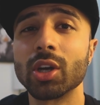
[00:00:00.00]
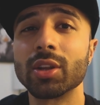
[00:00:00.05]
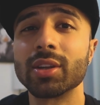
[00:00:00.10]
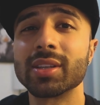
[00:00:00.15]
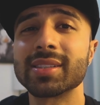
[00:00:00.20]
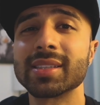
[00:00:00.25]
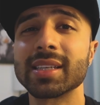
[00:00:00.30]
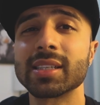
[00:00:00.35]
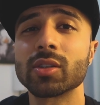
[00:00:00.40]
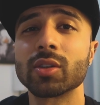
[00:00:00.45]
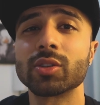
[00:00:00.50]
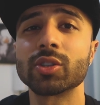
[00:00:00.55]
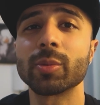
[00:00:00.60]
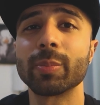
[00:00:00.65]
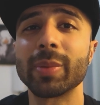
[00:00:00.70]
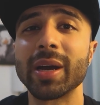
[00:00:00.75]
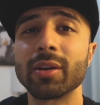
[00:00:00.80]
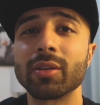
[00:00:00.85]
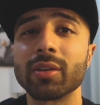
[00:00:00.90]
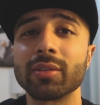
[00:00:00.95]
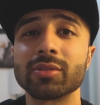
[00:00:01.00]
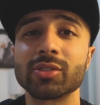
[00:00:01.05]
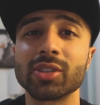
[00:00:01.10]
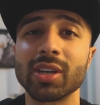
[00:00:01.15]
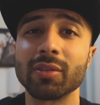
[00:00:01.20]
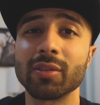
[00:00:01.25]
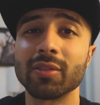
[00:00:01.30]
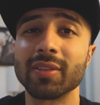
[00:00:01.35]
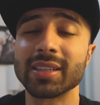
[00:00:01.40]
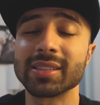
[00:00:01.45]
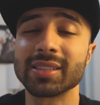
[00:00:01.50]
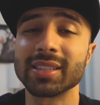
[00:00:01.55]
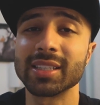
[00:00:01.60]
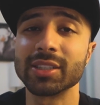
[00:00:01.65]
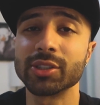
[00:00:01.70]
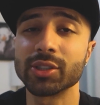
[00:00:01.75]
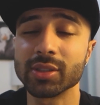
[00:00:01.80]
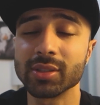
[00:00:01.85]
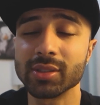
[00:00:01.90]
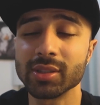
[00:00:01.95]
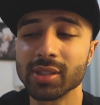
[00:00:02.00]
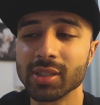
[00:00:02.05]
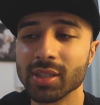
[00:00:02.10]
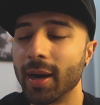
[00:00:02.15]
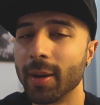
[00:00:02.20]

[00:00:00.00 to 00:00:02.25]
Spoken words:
under £600 on travel vaccinations.